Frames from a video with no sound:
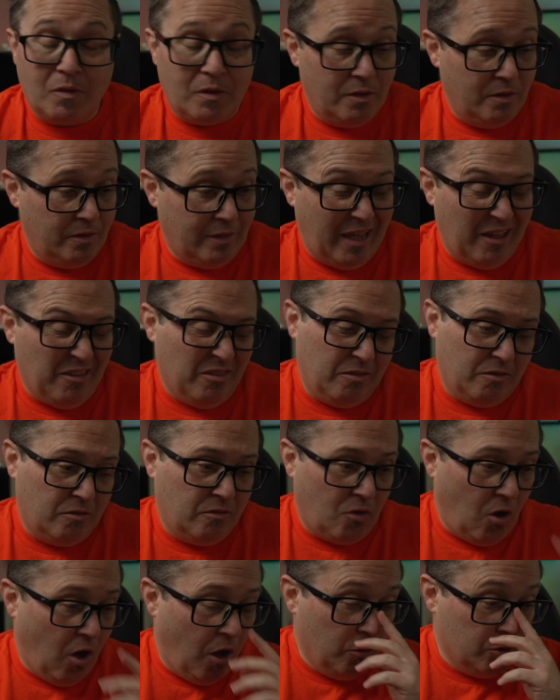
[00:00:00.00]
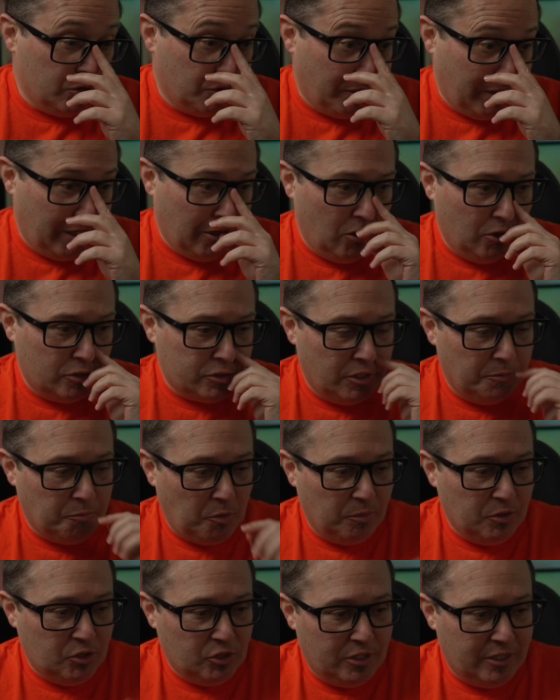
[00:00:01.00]
Now, car was already locked, so I
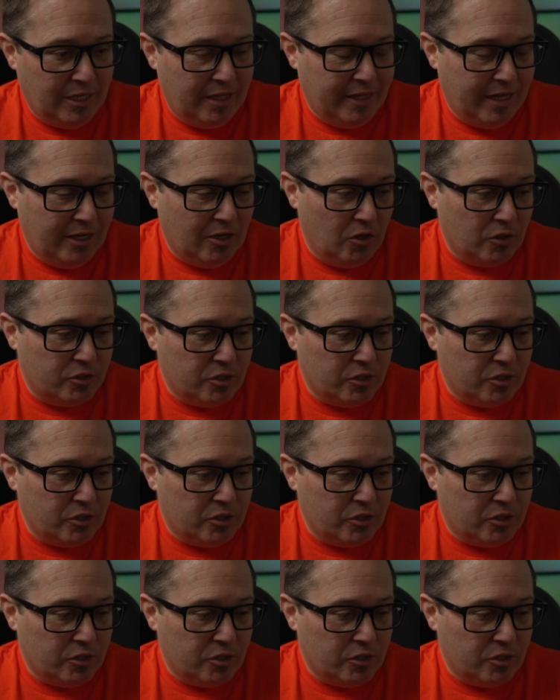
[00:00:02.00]
probably should have done the unlock.